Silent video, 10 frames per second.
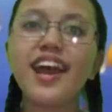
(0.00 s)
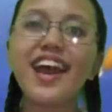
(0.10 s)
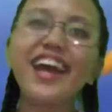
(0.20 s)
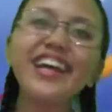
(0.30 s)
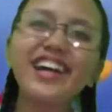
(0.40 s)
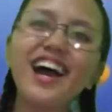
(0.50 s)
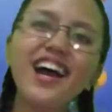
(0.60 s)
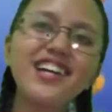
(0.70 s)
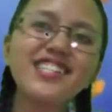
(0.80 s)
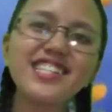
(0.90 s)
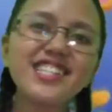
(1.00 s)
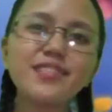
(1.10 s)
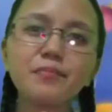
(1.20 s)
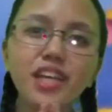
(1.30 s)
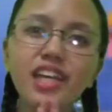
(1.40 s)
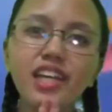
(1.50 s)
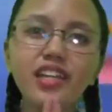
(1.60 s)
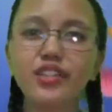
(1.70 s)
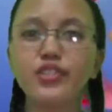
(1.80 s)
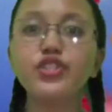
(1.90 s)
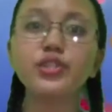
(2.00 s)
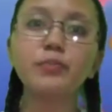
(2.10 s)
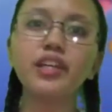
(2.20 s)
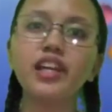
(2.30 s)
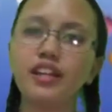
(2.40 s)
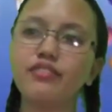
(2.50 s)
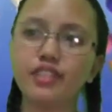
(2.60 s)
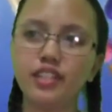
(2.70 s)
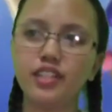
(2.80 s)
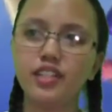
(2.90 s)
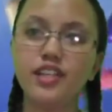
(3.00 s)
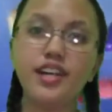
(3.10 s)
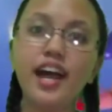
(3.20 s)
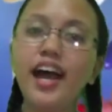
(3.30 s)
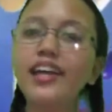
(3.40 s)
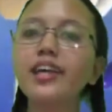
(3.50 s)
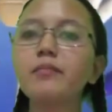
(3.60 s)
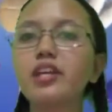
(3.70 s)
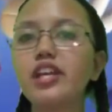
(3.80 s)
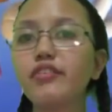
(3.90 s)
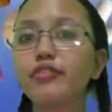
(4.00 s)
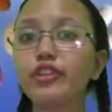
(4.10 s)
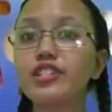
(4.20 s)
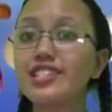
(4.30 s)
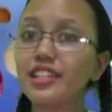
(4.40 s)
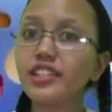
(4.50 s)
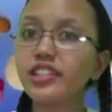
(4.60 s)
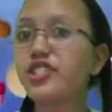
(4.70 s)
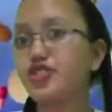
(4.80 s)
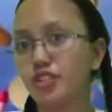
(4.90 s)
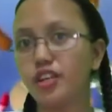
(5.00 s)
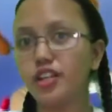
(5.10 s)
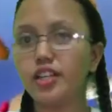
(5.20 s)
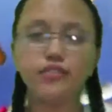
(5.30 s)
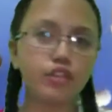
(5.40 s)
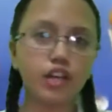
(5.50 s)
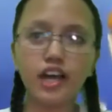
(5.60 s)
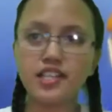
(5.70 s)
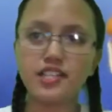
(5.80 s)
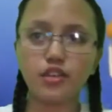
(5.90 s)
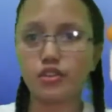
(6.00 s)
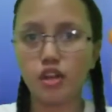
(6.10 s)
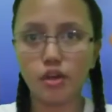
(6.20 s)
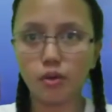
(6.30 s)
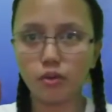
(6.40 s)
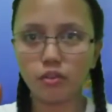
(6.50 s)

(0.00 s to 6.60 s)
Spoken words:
Hey guys, it's me, Lutropin Alfa. I am a fertility drug if you guys don't know.